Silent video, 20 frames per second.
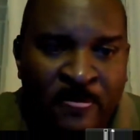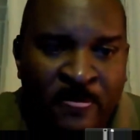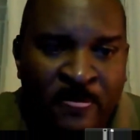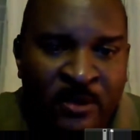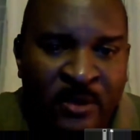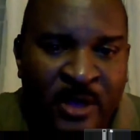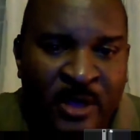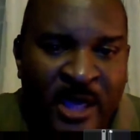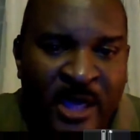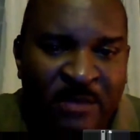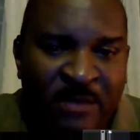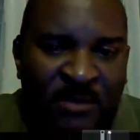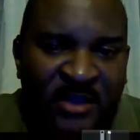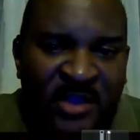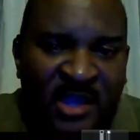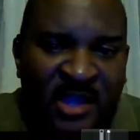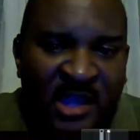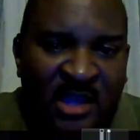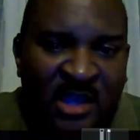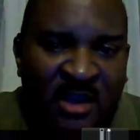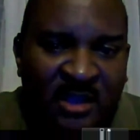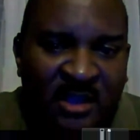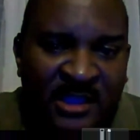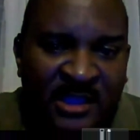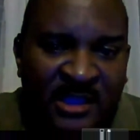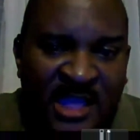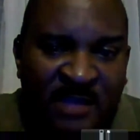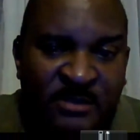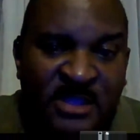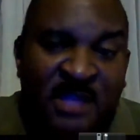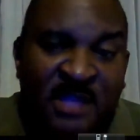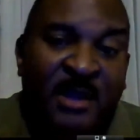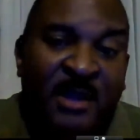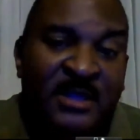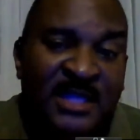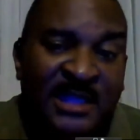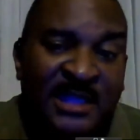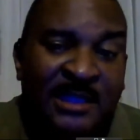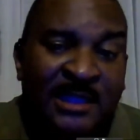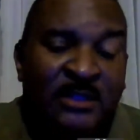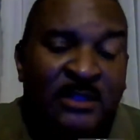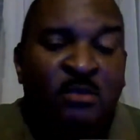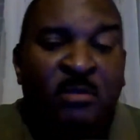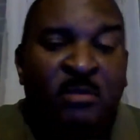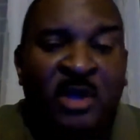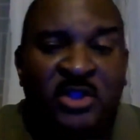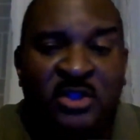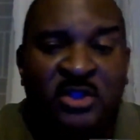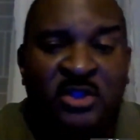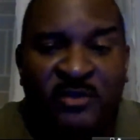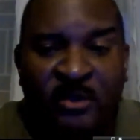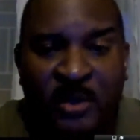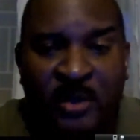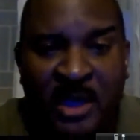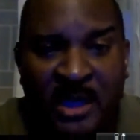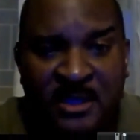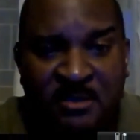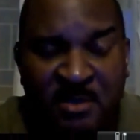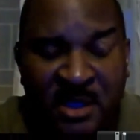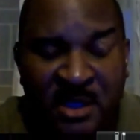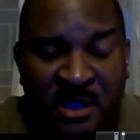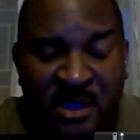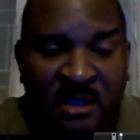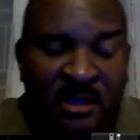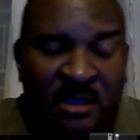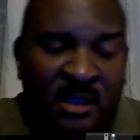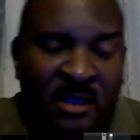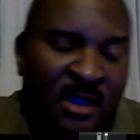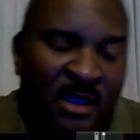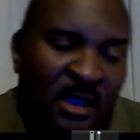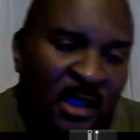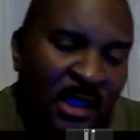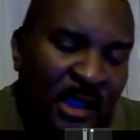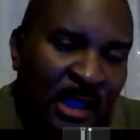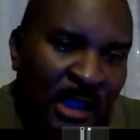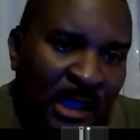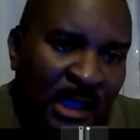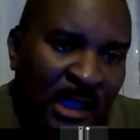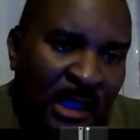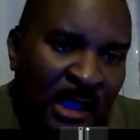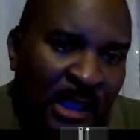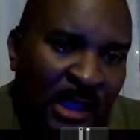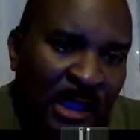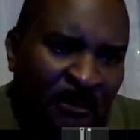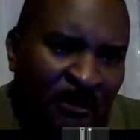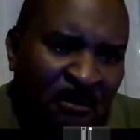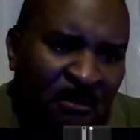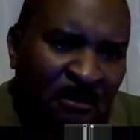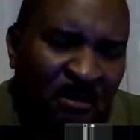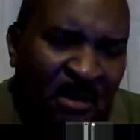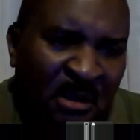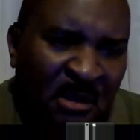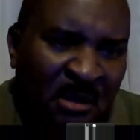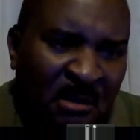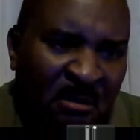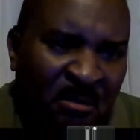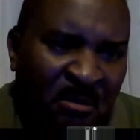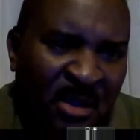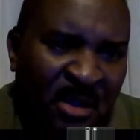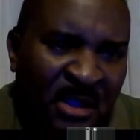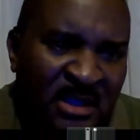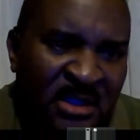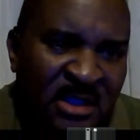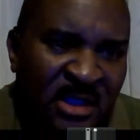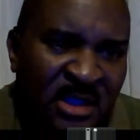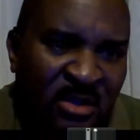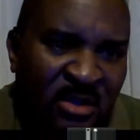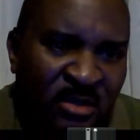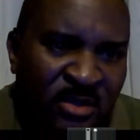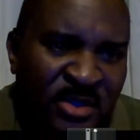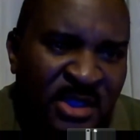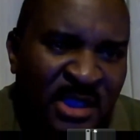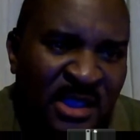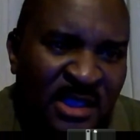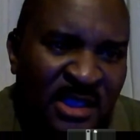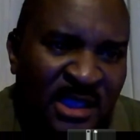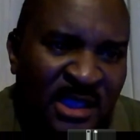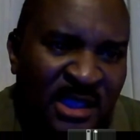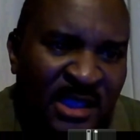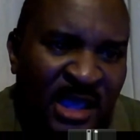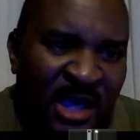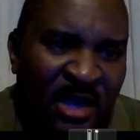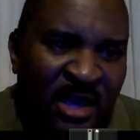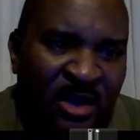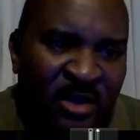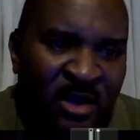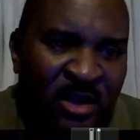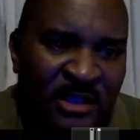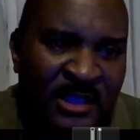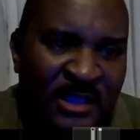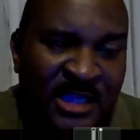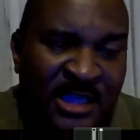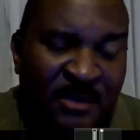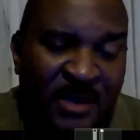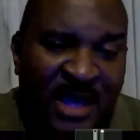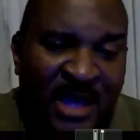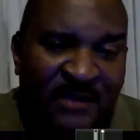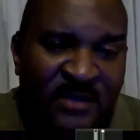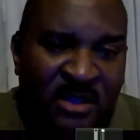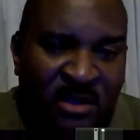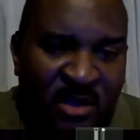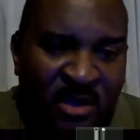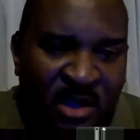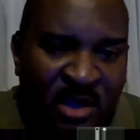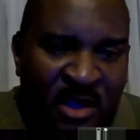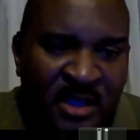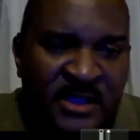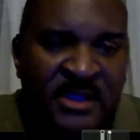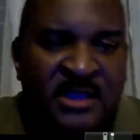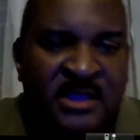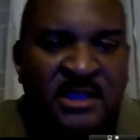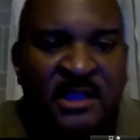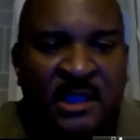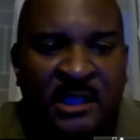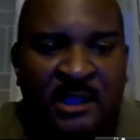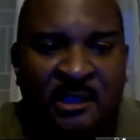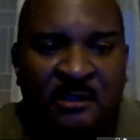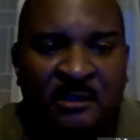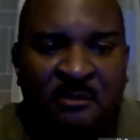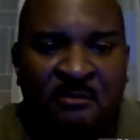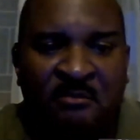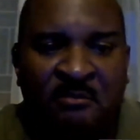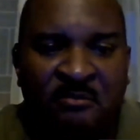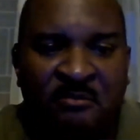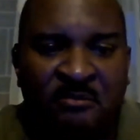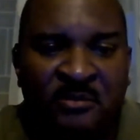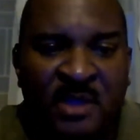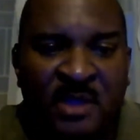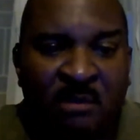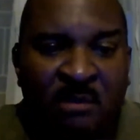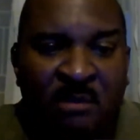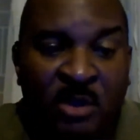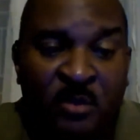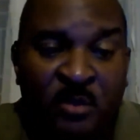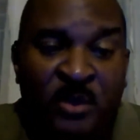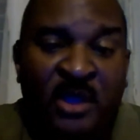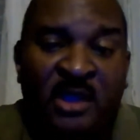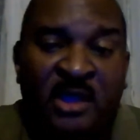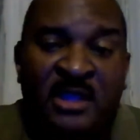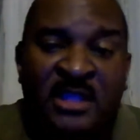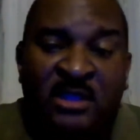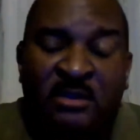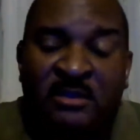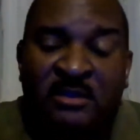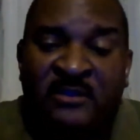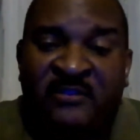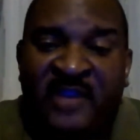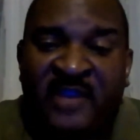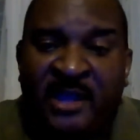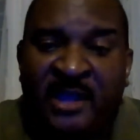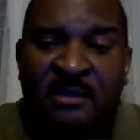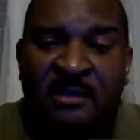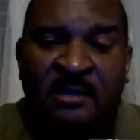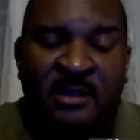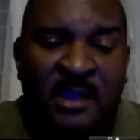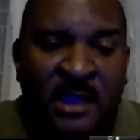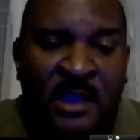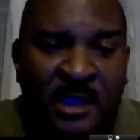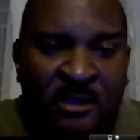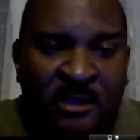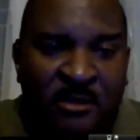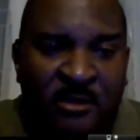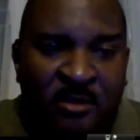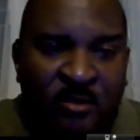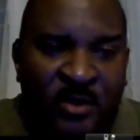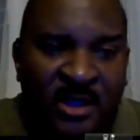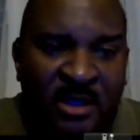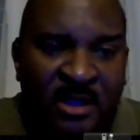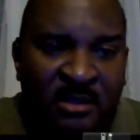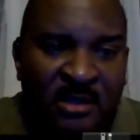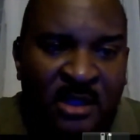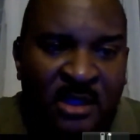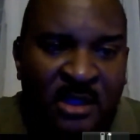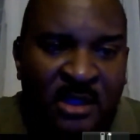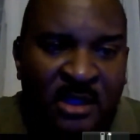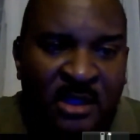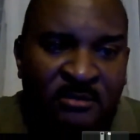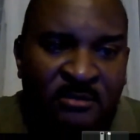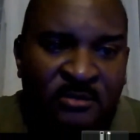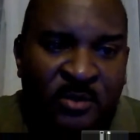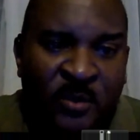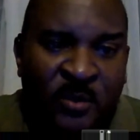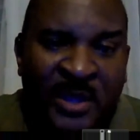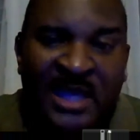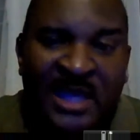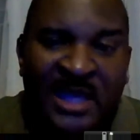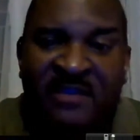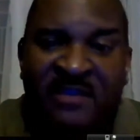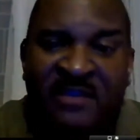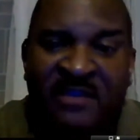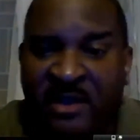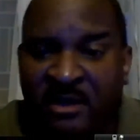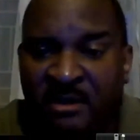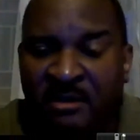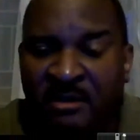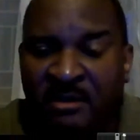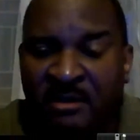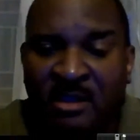You got to be thinking all the time. Sometimes a little too much, if you ask me. But there are hurdles that we have to cross. But we continue to fight. We live here.